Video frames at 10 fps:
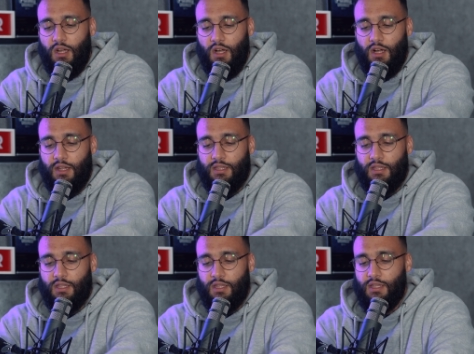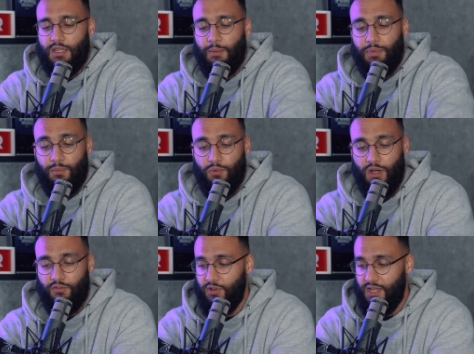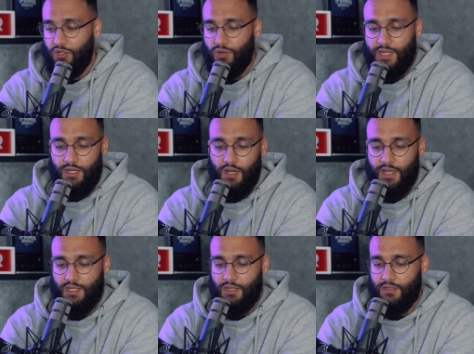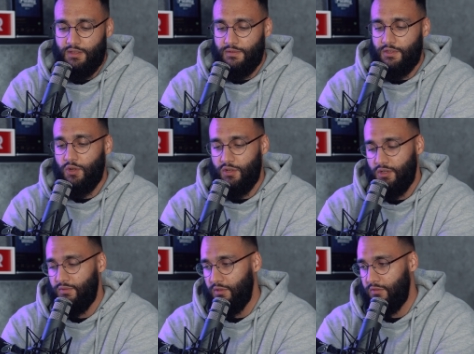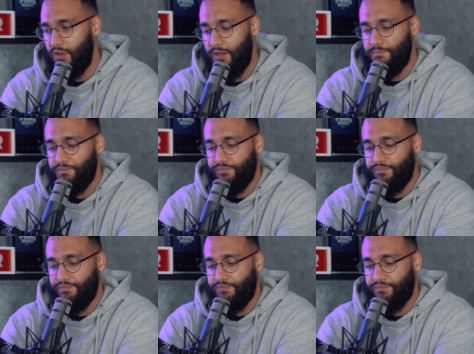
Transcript: Uh, that people have really enjoyed and liked, and so on and so forth. Right.